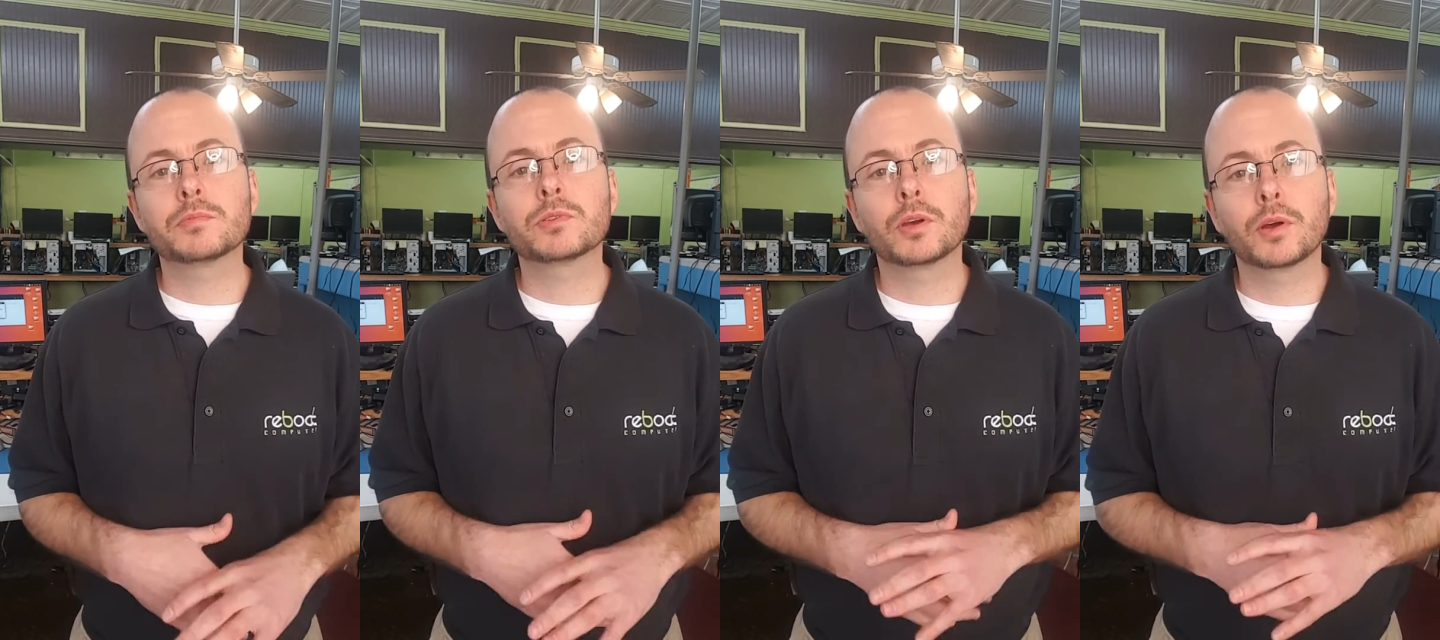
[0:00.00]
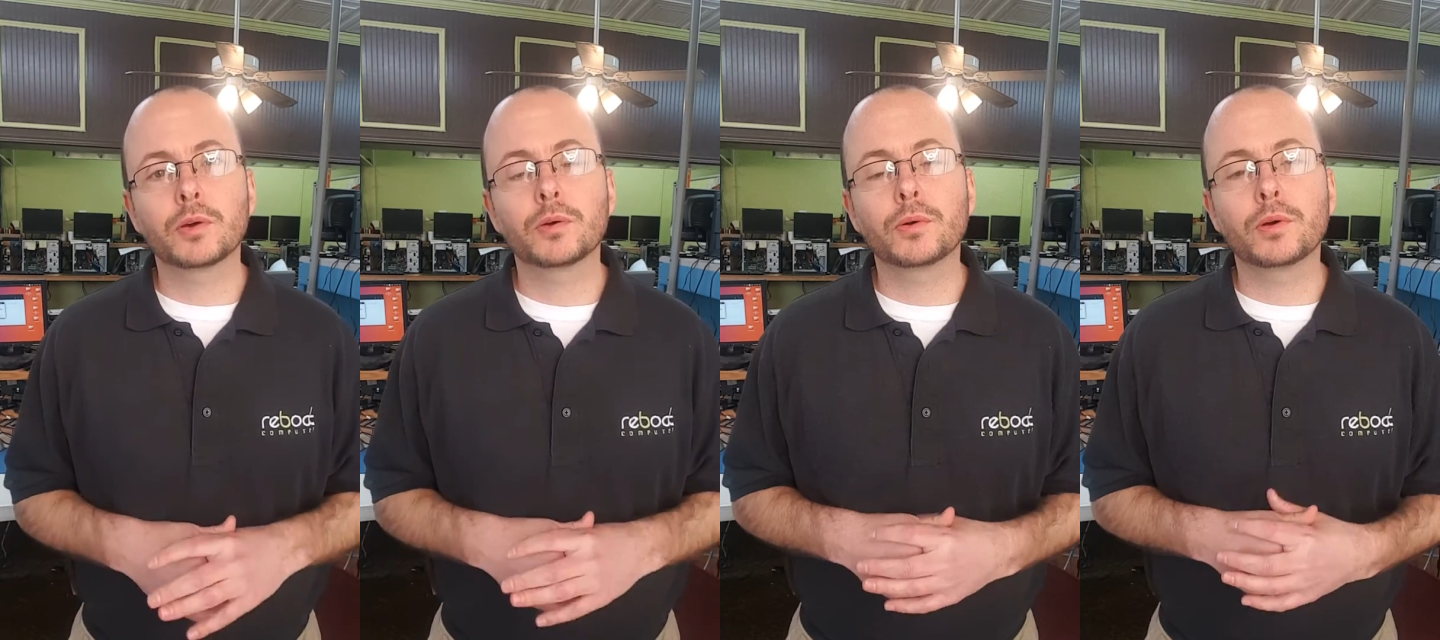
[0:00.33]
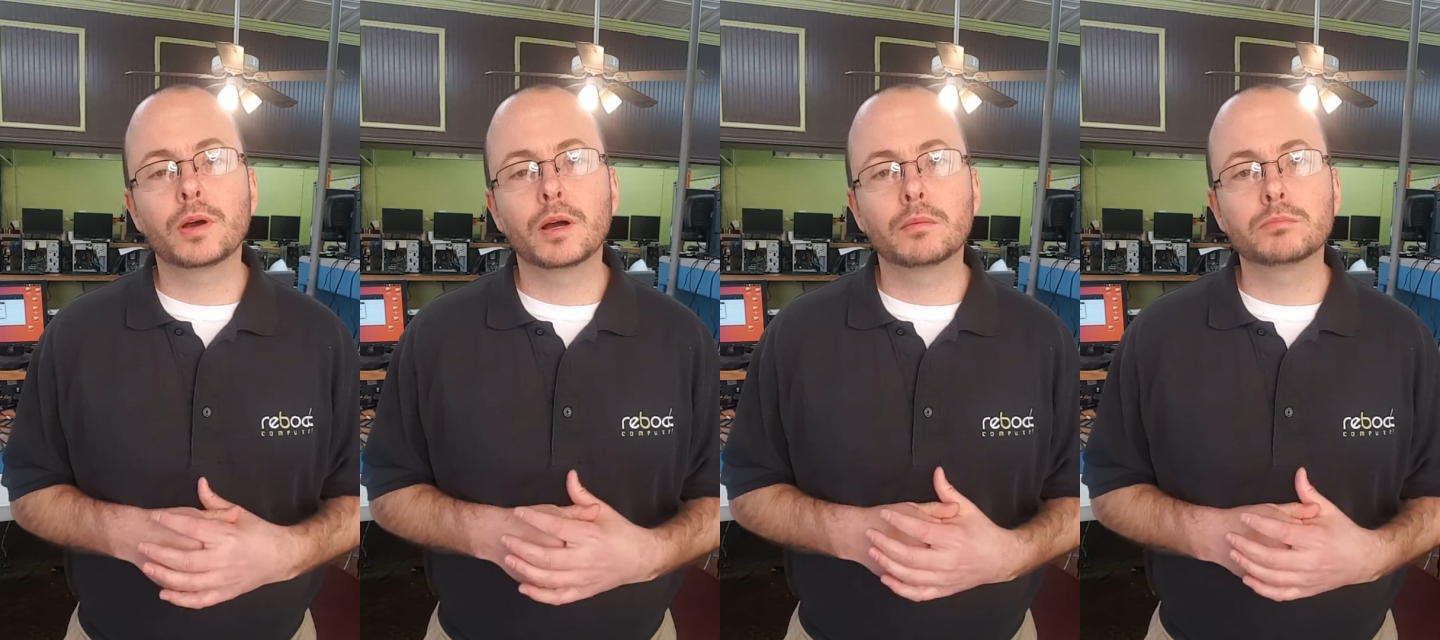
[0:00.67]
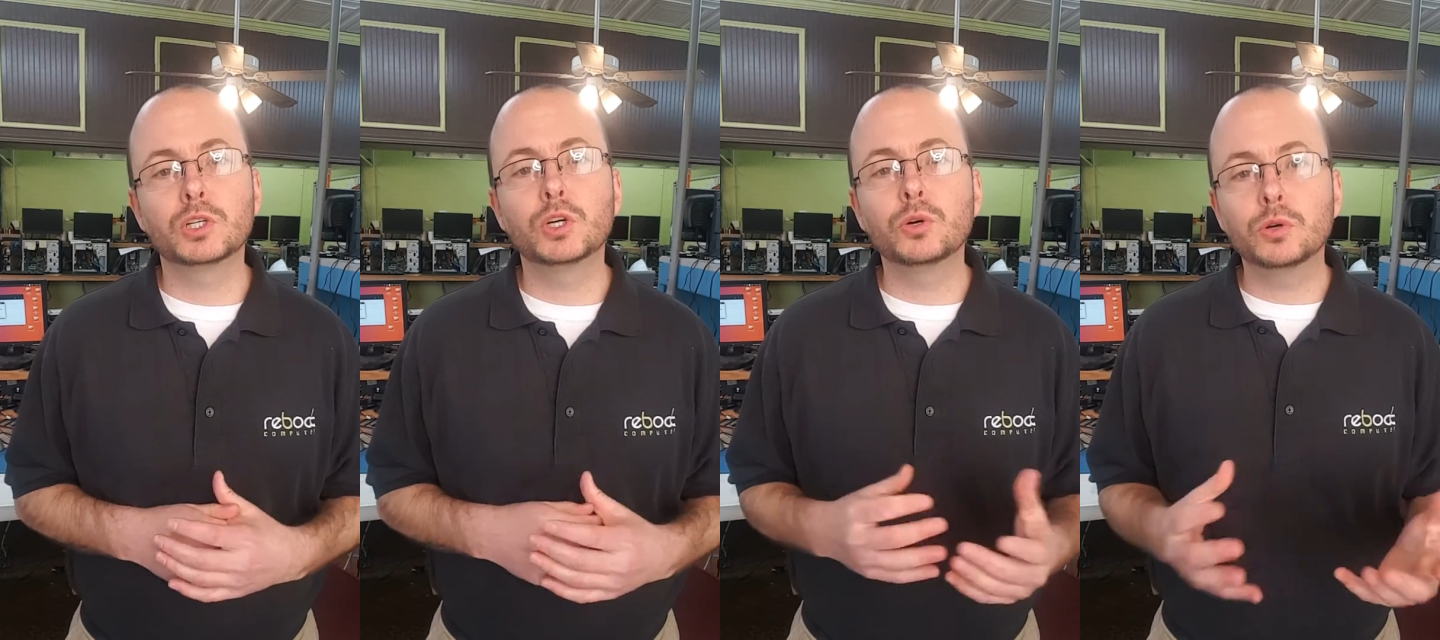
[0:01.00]
So um,
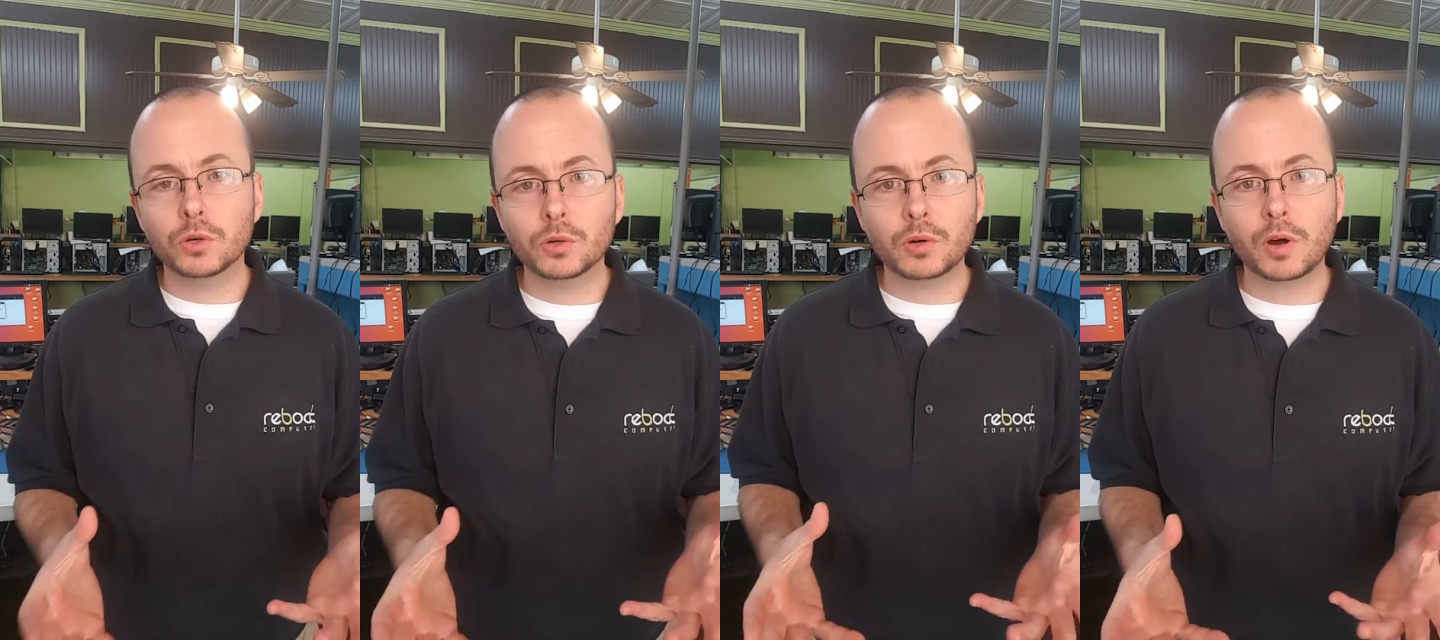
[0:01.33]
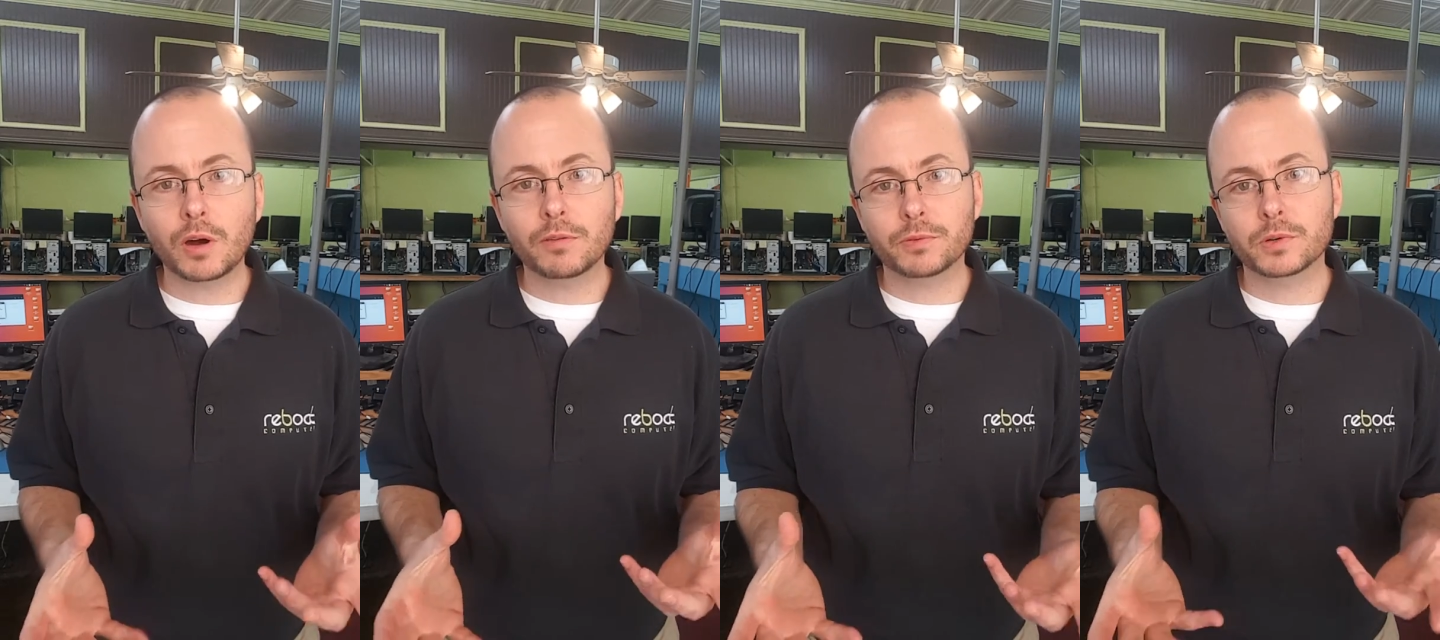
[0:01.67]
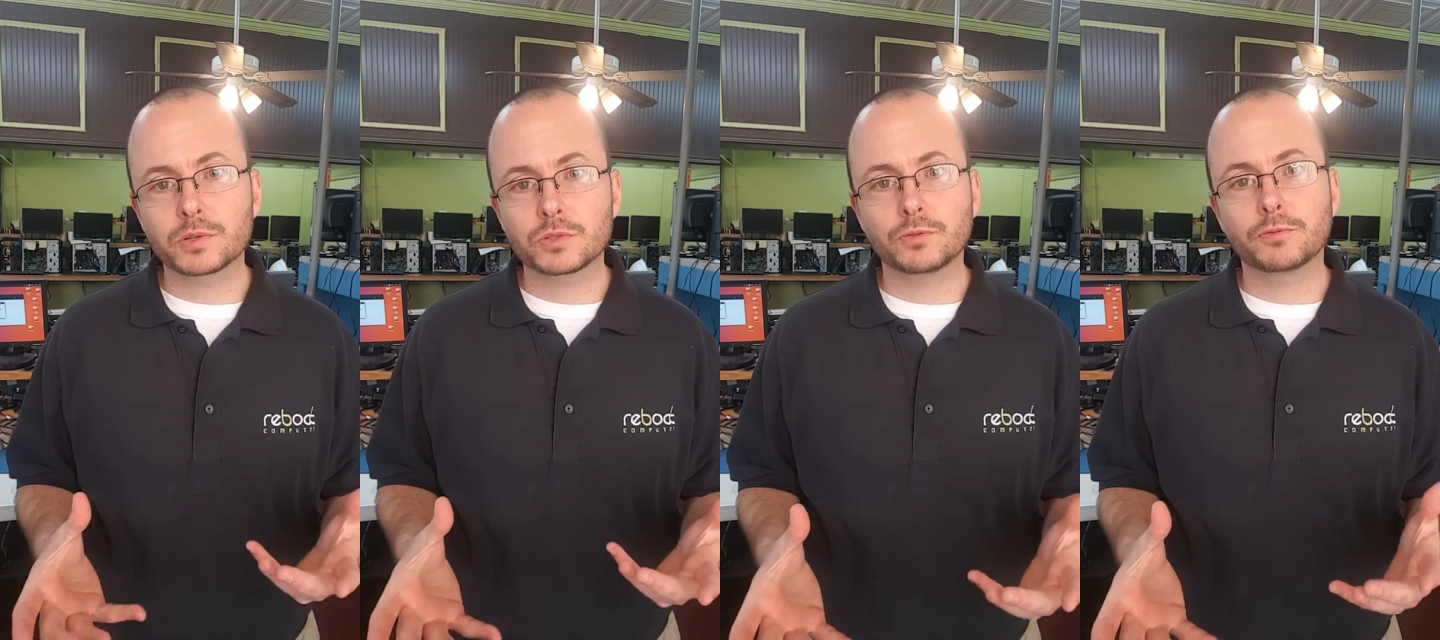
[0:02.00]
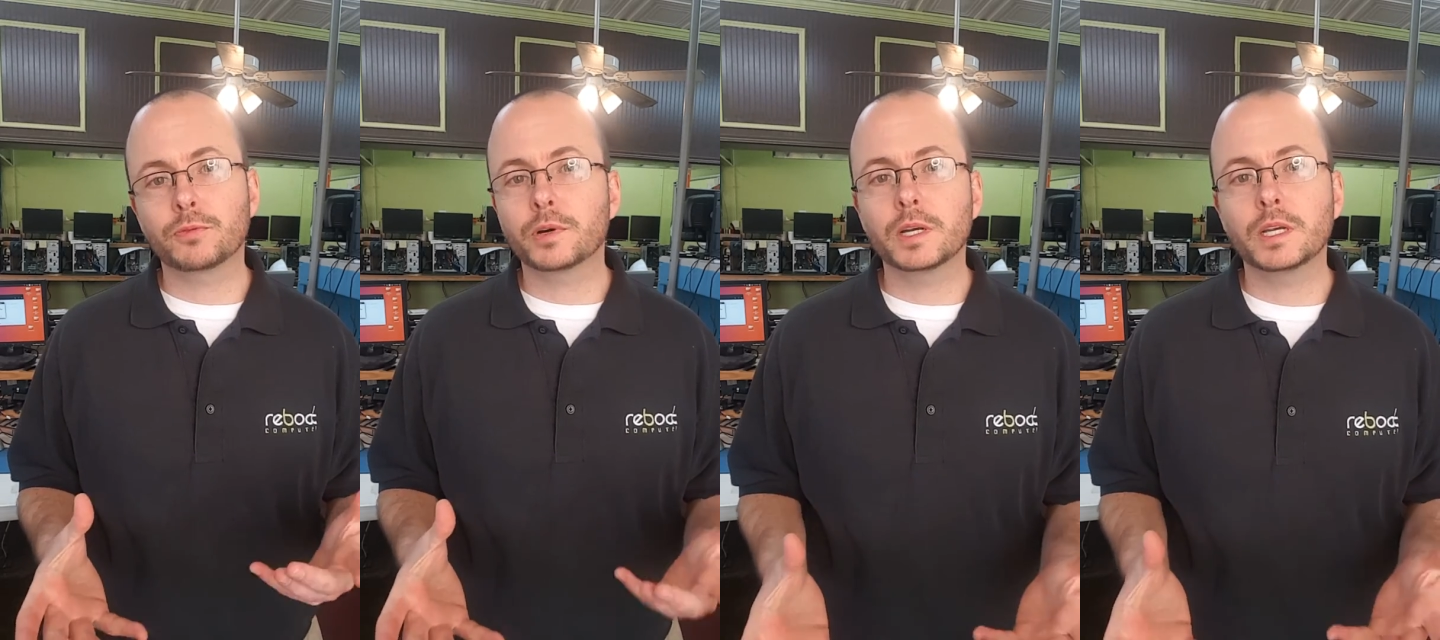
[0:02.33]
Google offers
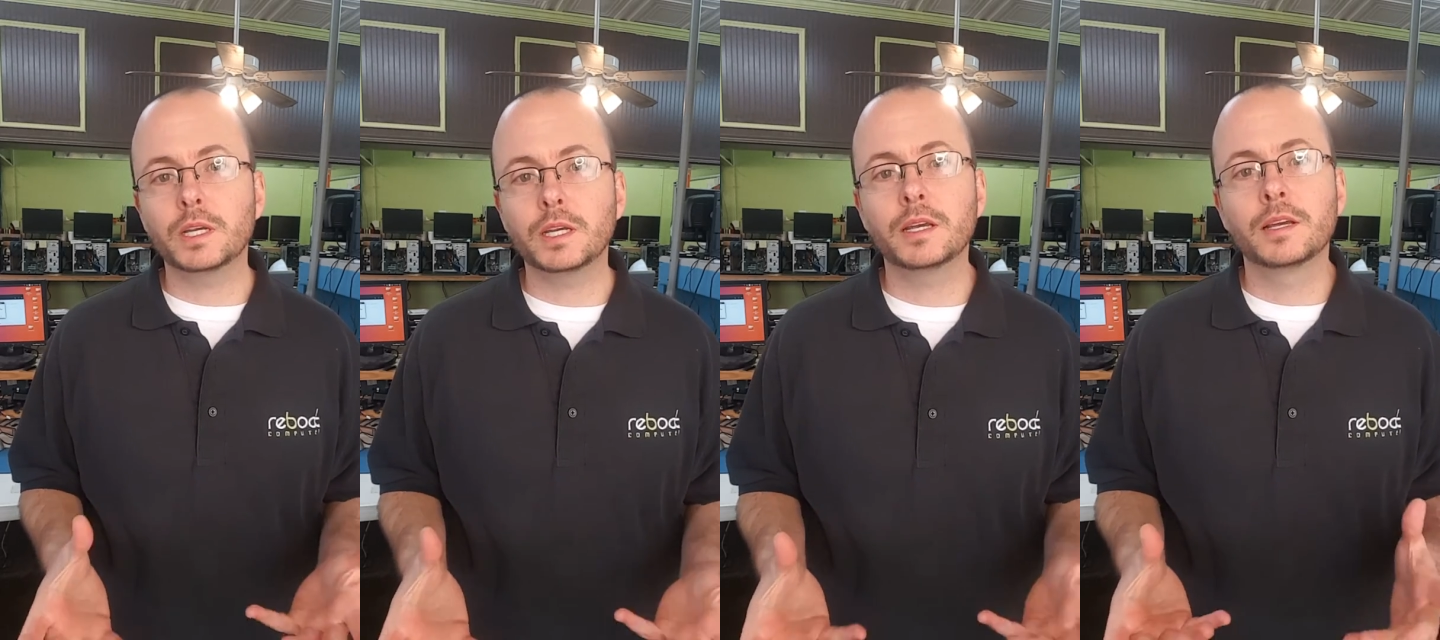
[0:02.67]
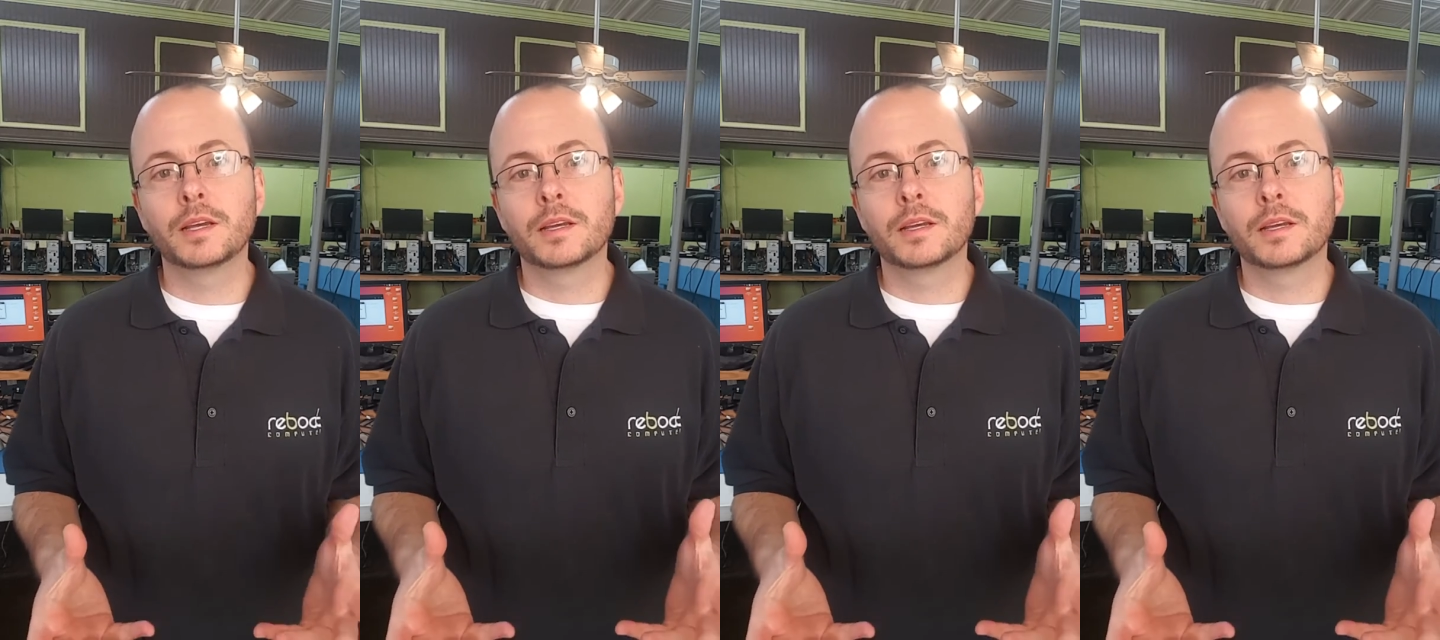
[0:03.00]
free